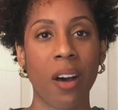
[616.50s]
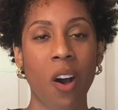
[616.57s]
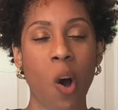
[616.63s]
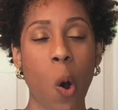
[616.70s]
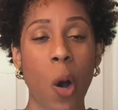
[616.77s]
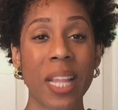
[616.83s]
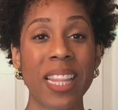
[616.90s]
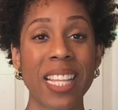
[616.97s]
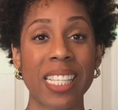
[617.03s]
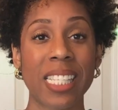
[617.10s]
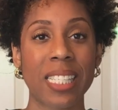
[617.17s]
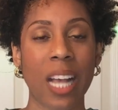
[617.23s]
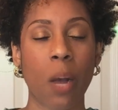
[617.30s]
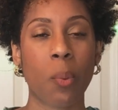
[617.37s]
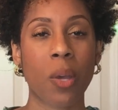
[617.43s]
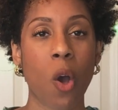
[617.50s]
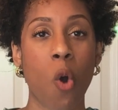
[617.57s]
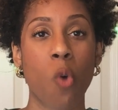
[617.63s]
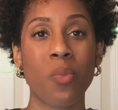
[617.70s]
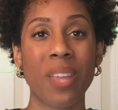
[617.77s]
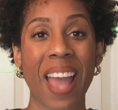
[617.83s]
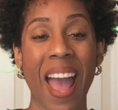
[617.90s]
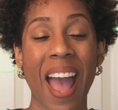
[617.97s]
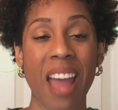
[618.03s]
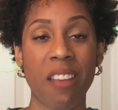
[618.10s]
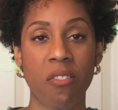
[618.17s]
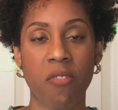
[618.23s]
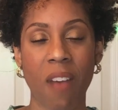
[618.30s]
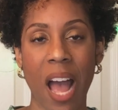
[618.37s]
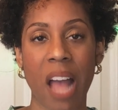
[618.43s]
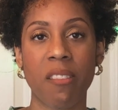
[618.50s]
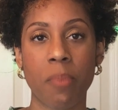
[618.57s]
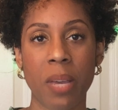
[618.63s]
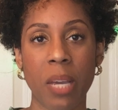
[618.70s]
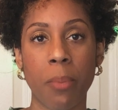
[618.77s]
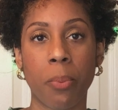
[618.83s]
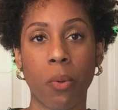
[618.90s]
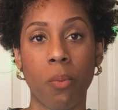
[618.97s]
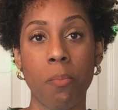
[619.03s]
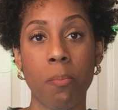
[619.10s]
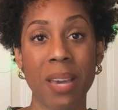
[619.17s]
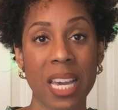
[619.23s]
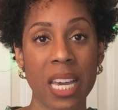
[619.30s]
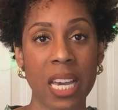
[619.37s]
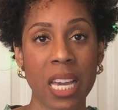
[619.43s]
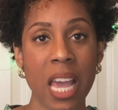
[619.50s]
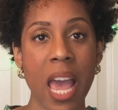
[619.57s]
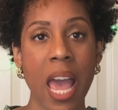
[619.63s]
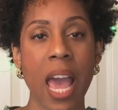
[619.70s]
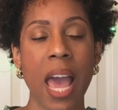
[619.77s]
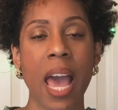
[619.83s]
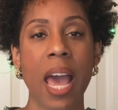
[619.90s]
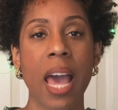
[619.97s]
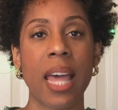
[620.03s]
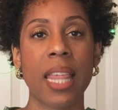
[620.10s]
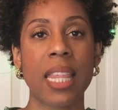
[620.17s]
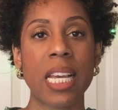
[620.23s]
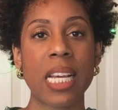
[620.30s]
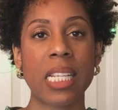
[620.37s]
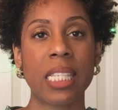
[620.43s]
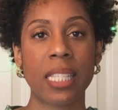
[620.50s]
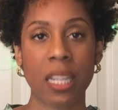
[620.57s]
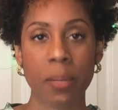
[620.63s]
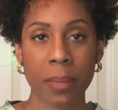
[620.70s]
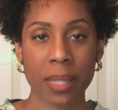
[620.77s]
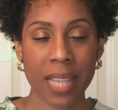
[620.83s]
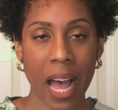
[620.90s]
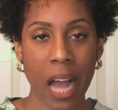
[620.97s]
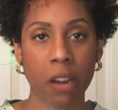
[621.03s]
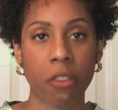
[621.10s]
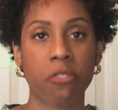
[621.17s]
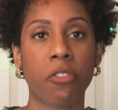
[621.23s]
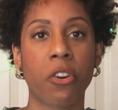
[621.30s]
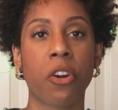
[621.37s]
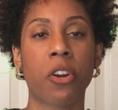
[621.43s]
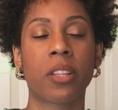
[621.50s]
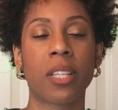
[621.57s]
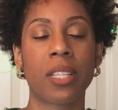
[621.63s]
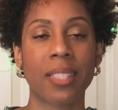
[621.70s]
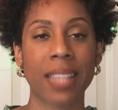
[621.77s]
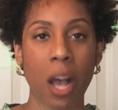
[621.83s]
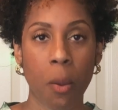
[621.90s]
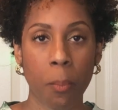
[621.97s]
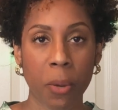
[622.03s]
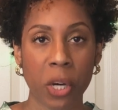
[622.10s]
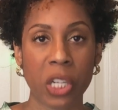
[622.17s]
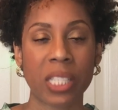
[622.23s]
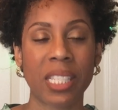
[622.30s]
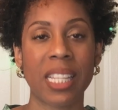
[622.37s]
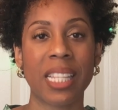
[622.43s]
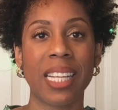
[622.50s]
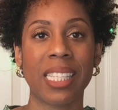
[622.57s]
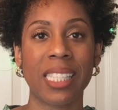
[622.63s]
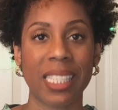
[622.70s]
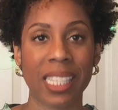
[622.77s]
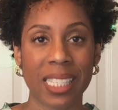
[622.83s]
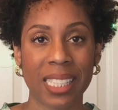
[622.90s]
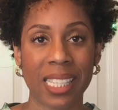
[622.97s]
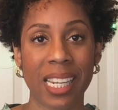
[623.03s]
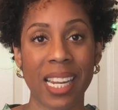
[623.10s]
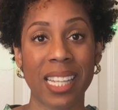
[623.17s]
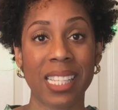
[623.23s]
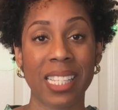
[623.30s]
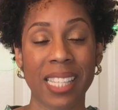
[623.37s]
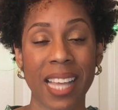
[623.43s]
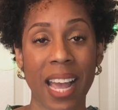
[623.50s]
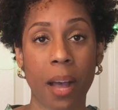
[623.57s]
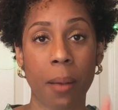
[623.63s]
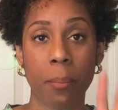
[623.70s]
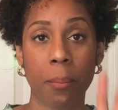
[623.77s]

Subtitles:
On this set, we only had 5 people. Me, the cinematographer, the sound person, the assistant, and Sam.